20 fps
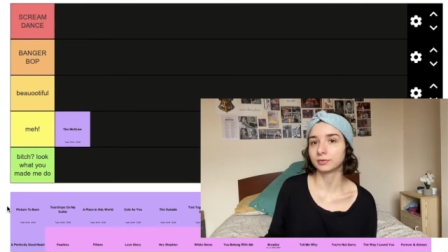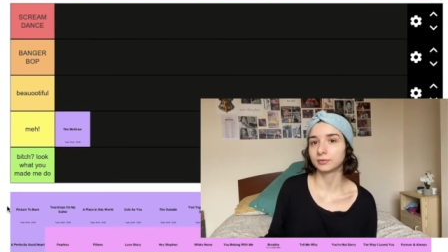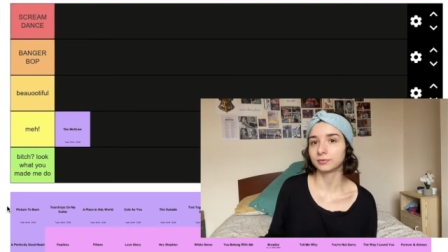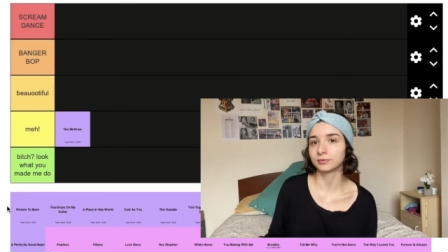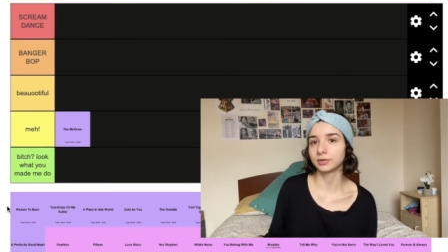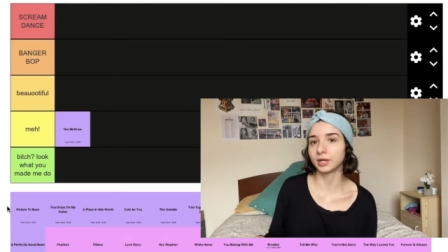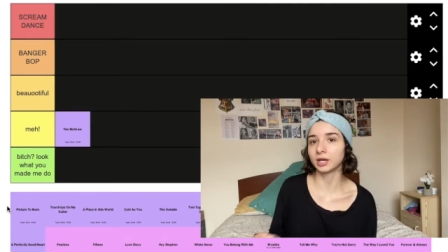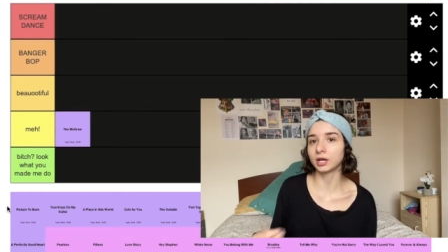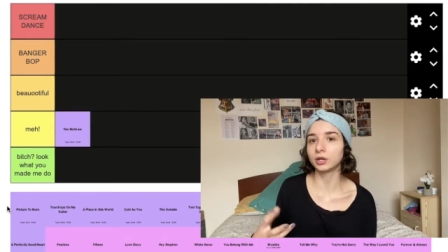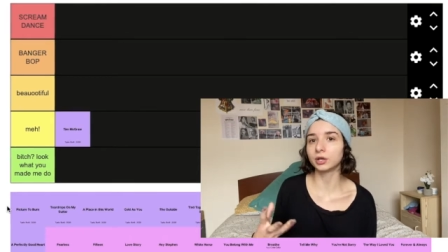
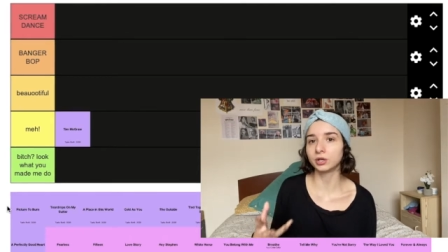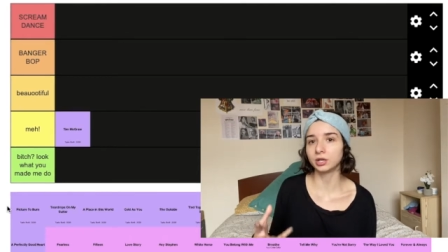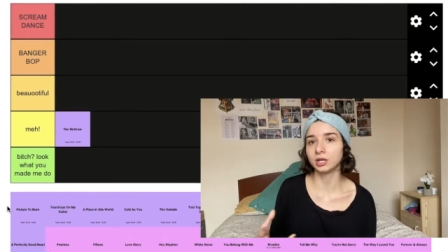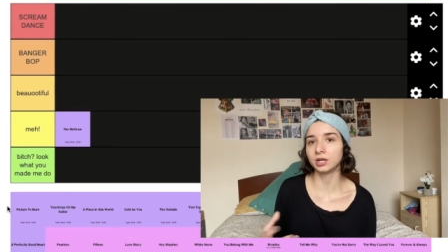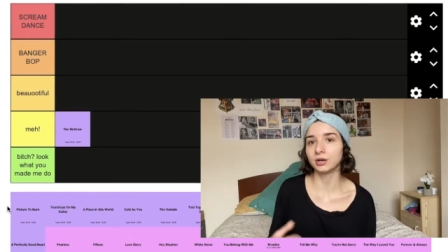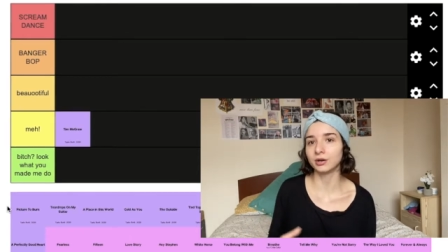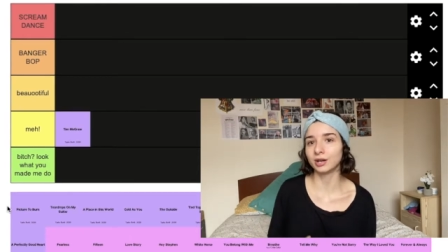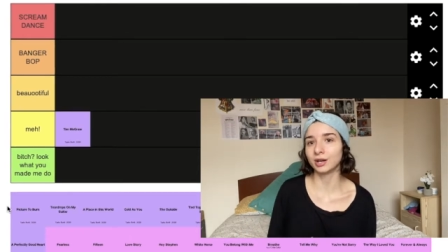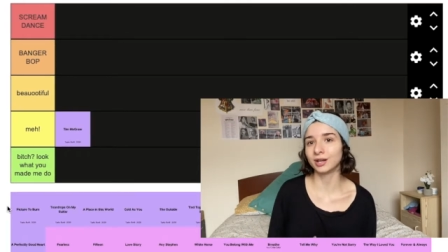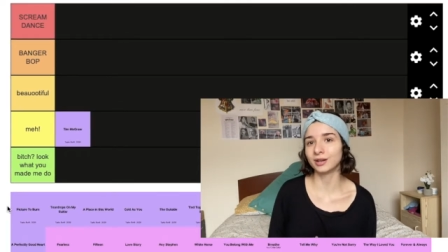like I don't
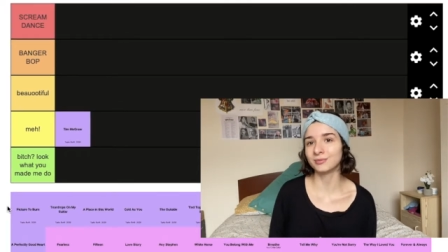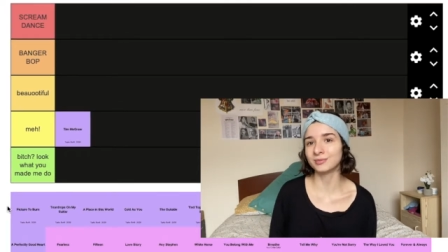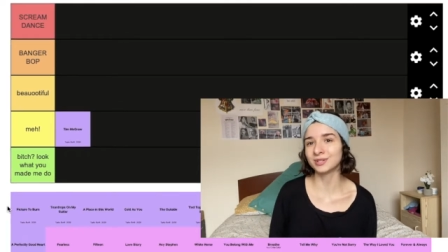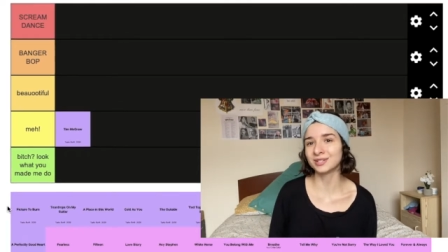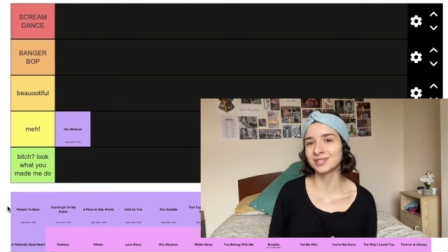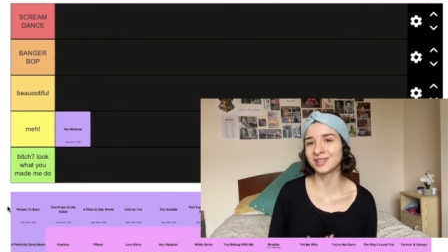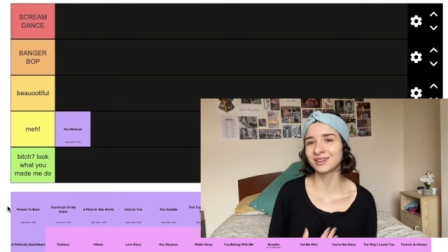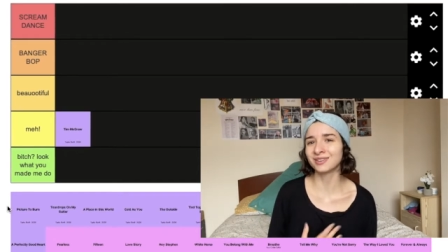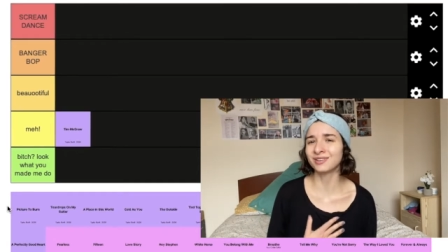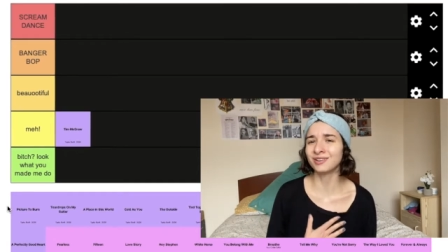hear it and I'm
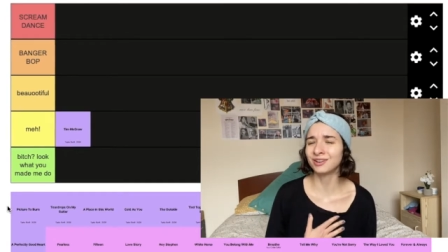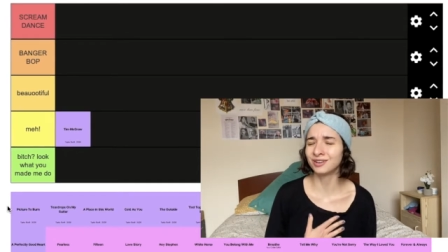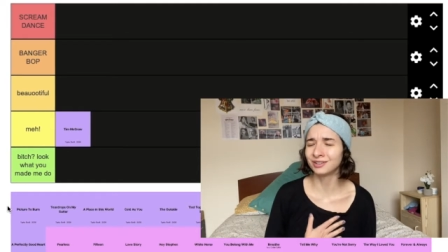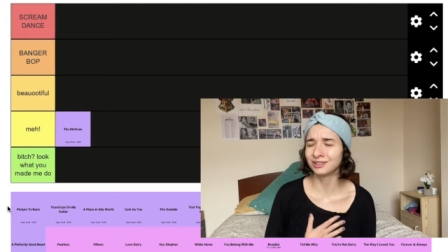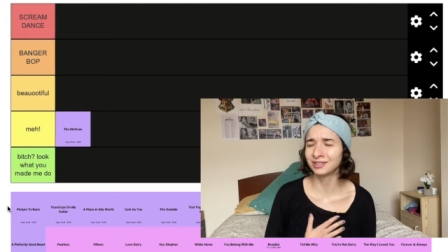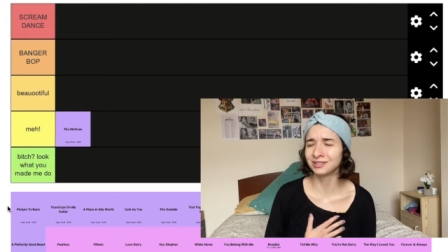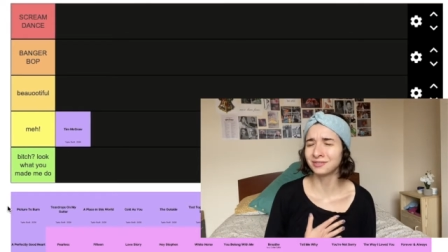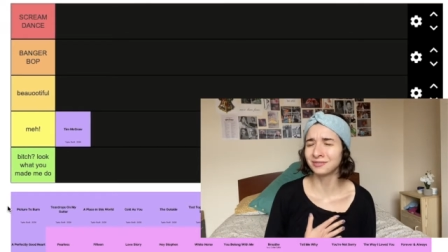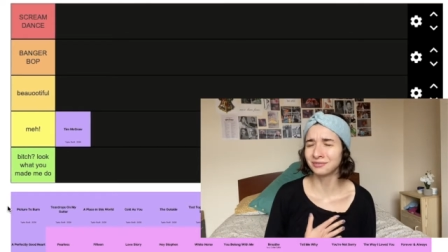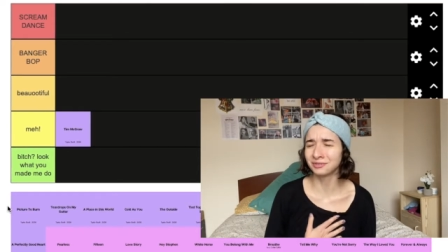just like, oh,
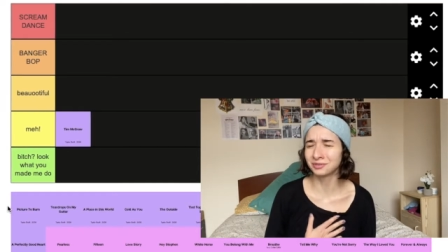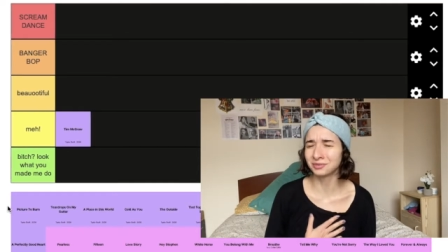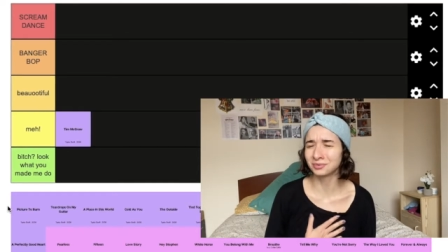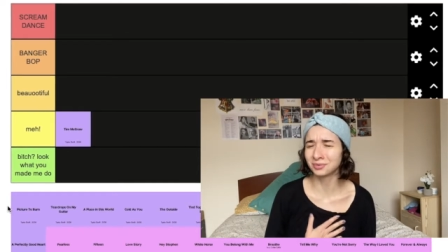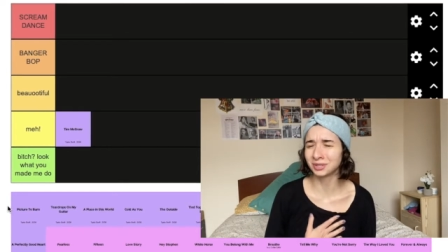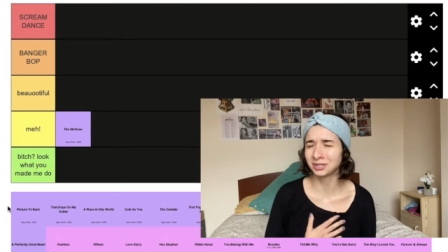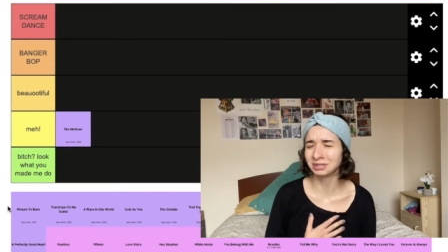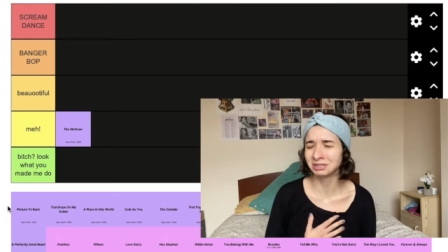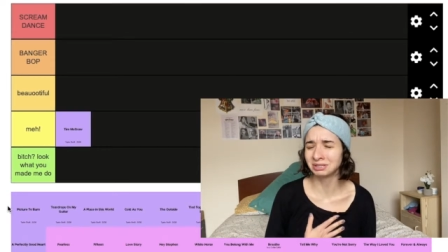I love this one.